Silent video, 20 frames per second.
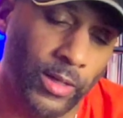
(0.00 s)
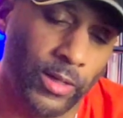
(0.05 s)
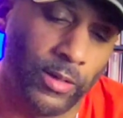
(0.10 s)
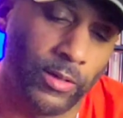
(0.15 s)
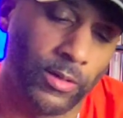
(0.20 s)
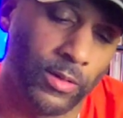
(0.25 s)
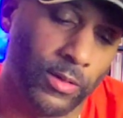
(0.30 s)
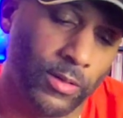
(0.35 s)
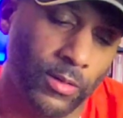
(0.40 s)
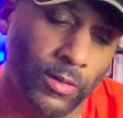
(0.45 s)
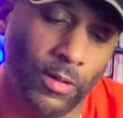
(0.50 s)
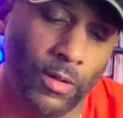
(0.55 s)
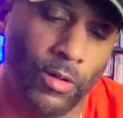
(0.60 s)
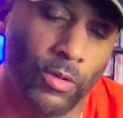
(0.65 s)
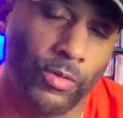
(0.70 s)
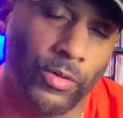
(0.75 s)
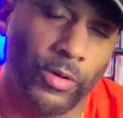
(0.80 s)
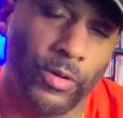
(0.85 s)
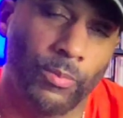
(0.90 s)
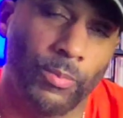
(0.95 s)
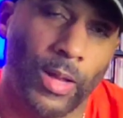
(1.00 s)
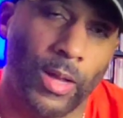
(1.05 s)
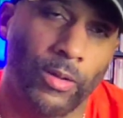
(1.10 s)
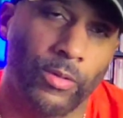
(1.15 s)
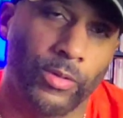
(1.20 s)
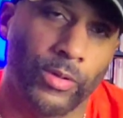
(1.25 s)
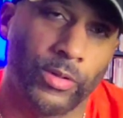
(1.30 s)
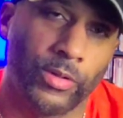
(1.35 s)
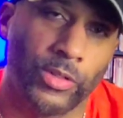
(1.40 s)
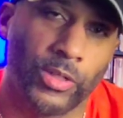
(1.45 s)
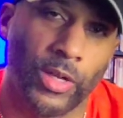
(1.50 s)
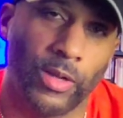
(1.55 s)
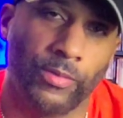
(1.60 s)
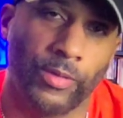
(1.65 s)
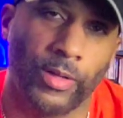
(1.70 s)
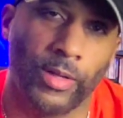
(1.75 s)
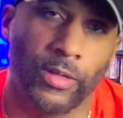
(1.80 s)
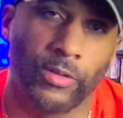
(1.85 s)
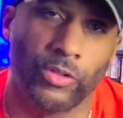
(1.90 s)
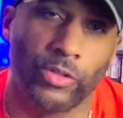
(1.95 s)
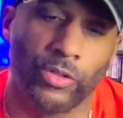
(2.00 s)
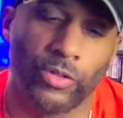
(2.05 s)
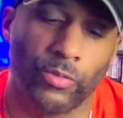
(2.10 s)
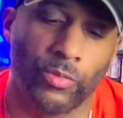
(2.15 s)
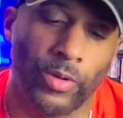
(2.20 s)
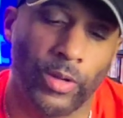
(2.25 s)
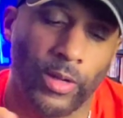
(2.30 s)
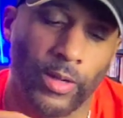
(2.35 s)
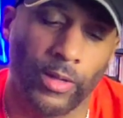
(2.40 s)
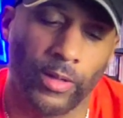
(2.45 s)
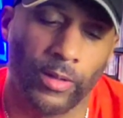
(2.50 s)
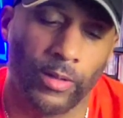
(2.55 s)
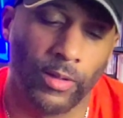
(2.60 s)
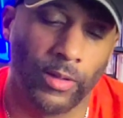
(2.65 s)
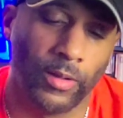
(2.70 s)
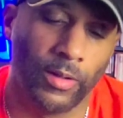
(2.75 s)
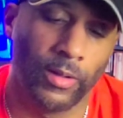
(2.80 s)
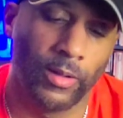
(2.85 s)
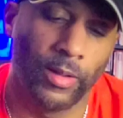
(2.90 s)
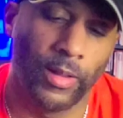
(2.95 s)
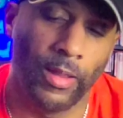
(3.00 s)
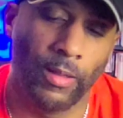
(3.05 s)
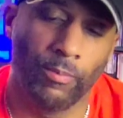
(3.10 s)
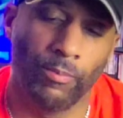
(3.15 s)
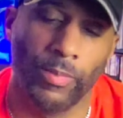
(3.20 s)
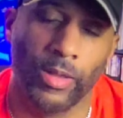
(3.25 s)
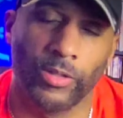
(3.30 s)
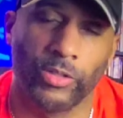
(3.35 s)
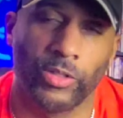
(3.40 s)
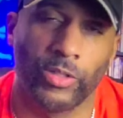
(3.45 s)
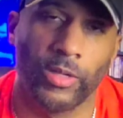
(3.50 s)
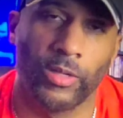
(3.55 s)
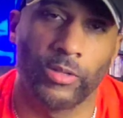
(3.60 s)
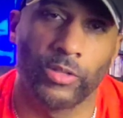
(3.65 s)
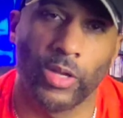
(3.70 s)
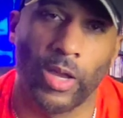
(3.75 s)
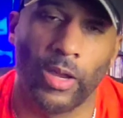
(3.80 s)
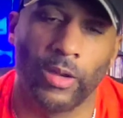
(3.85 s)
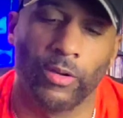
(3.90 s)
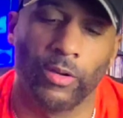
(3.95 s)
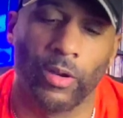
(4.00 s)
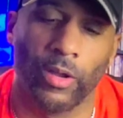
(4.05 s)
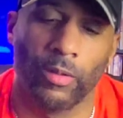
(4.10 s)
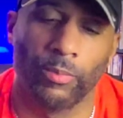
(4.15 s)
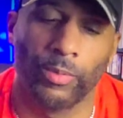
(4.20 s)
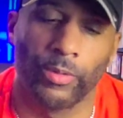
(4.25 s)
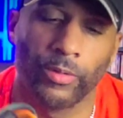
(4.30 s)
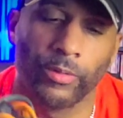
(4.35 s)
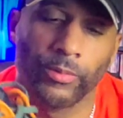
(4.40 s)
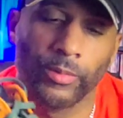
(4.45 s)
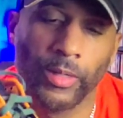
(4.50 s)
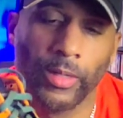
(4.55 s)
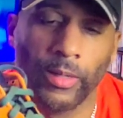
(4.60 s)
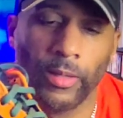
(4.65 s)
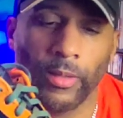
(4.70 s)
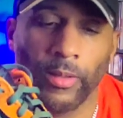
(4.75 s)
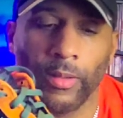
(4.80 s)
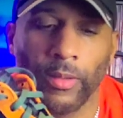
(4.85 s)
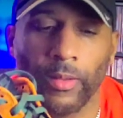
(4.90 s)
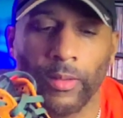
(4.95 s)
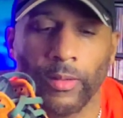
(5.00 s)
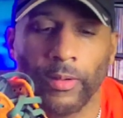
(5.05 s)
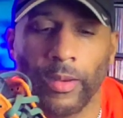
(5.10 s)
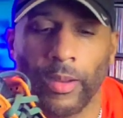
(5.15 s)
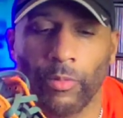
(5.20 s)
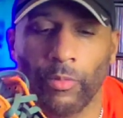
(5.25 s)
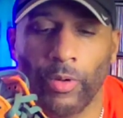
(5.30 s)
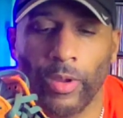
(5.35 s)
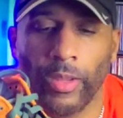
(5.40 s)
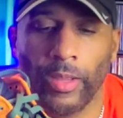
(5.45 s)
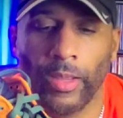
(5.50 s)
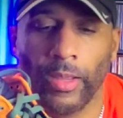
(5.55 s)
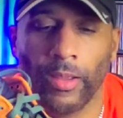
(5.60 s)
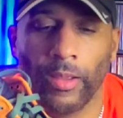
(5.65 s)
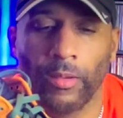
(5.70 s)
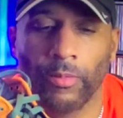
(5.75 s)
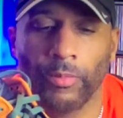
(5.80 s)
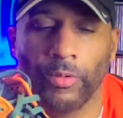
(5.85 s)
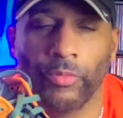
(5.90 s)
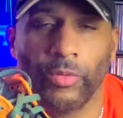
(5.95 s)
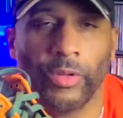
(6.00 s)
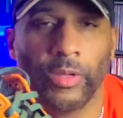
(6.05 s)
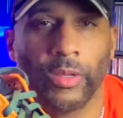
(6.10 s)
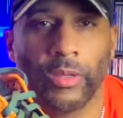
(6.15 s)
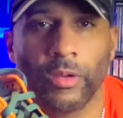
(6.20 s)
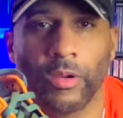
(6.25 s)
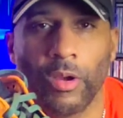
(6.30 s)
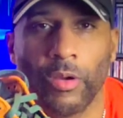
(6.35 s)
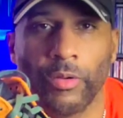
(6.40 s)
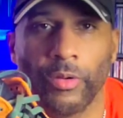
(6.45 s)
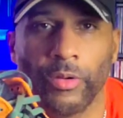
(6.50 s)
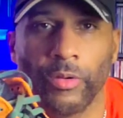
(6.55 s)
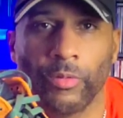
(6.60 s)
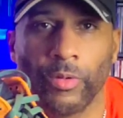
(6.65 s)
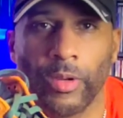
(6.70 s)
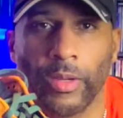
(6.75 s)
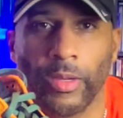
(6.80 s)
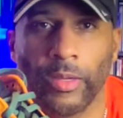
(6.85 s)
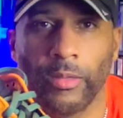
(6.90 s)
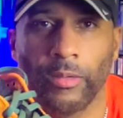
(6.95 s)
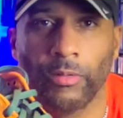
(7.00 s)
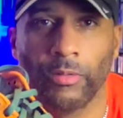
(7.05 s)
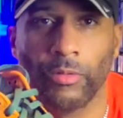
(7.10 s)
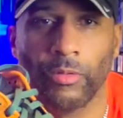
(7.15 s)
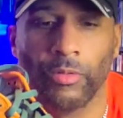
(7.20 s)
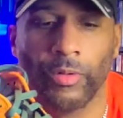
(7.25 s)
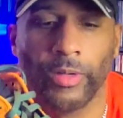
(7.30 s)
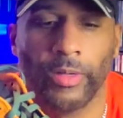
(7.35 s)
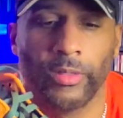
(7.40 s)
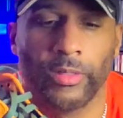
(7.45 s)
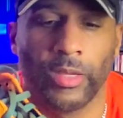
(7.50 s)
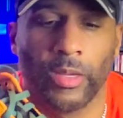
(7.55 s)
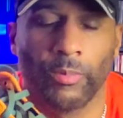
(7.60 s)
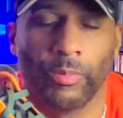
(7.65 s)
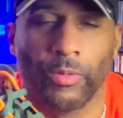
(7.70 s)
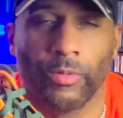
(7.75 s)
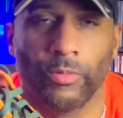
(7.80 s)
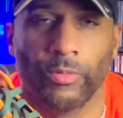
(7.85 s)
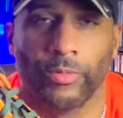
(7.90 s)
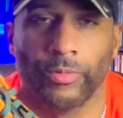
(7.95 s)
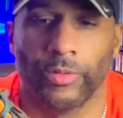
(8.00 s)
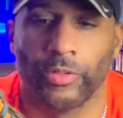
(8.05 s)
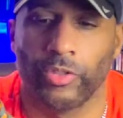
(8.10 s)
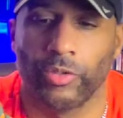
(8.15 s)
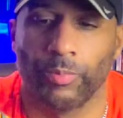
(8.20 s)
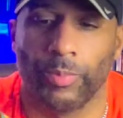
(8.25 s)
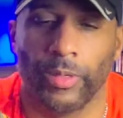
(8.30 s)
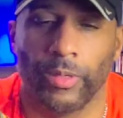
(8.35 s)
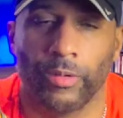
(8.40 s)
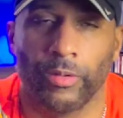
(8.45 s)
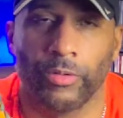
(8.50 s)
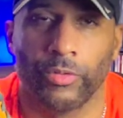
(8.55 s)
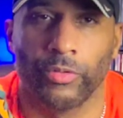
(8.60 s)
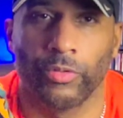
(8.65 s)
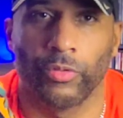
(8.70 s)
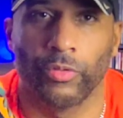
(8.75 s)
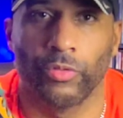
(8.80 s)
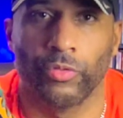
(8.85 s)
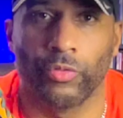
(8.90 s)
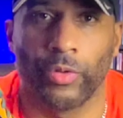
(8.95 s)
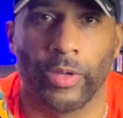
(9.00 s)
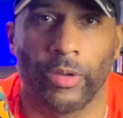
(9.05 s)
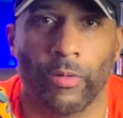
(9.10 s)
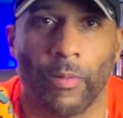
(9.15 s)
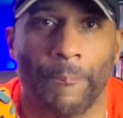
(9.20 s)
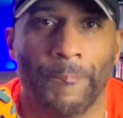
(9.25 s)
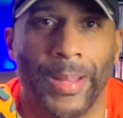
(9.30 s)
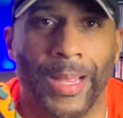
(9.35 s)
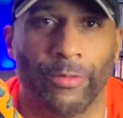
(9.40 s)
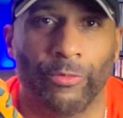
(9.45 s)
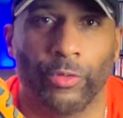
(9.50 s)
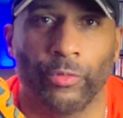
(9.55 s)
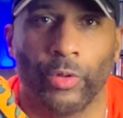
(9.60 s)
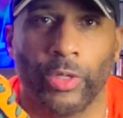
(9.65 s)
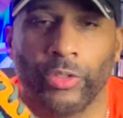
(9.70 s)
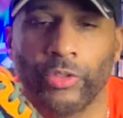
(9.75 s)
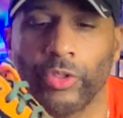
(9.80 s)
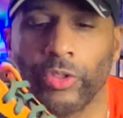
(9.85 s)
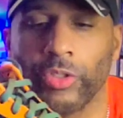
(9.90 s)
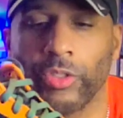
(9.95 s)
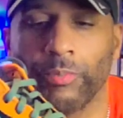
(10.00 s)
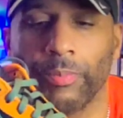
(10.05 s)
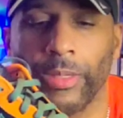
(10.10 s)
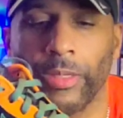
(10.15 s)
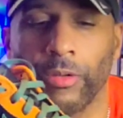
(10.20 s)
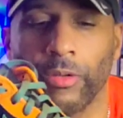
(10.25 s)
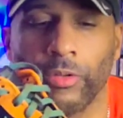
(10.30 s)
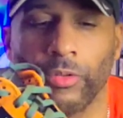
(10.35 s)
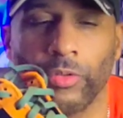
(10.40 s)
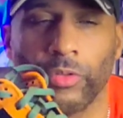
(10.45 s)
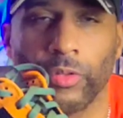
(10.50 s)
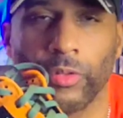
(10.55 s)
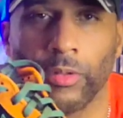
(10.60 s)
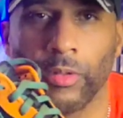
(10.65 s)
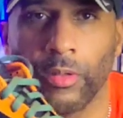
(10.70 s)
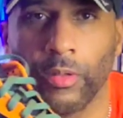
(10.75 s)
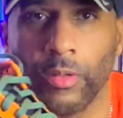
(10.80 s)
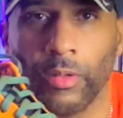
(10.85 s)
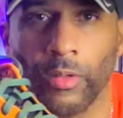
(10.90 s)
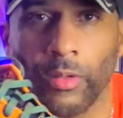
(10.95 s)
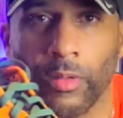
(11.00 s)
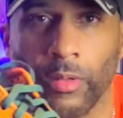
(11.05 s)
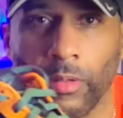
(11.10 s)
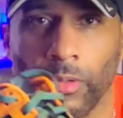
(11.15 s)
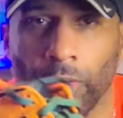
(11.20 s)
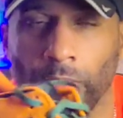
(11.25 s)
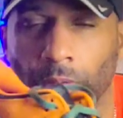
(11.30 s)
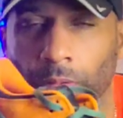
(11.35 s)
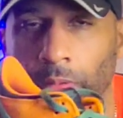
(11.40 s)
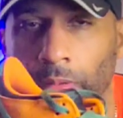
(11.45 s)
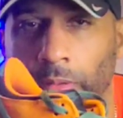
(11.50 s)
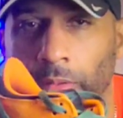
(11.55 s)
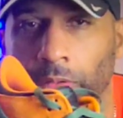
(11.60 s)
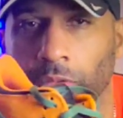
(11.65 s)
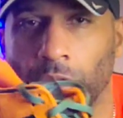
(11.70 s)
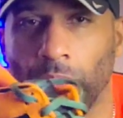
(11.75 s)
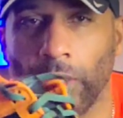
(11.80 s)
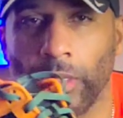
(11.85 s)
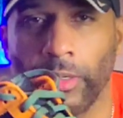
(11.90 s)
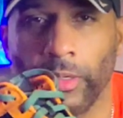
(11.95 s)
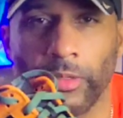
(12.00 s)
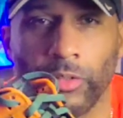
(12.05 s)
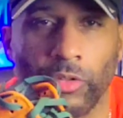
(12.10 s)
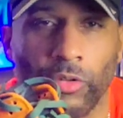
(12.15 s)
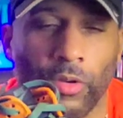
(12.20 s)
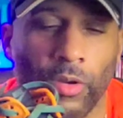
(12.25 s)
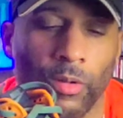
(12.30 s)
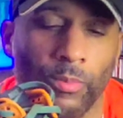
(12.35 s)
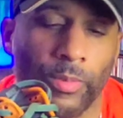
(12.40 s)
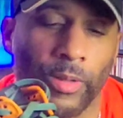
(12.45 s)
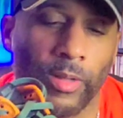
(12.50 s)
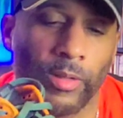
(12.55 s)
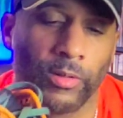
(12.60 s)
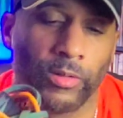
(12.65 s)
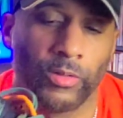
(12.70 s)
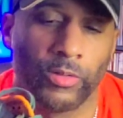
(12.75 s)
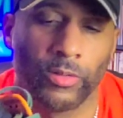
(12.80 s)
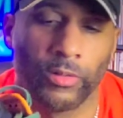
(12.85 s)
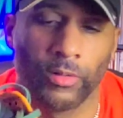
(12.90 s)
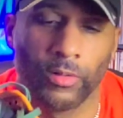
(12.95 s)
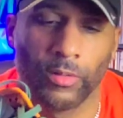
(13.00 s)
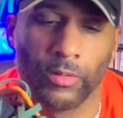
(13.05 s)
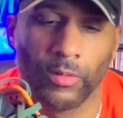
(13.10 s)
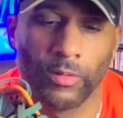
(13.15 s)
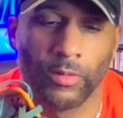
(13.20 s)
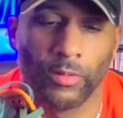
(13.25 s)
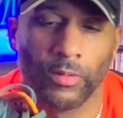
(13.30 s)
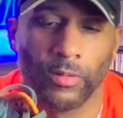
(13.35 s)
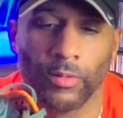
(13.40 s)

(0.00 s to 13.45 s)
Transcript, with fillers: it, hold it about seven inches away, and mist the entire upper. That way, um, if you get caught in the rain or any type of spills or drink or beverage spills, you know, you're chilling in Starbucks,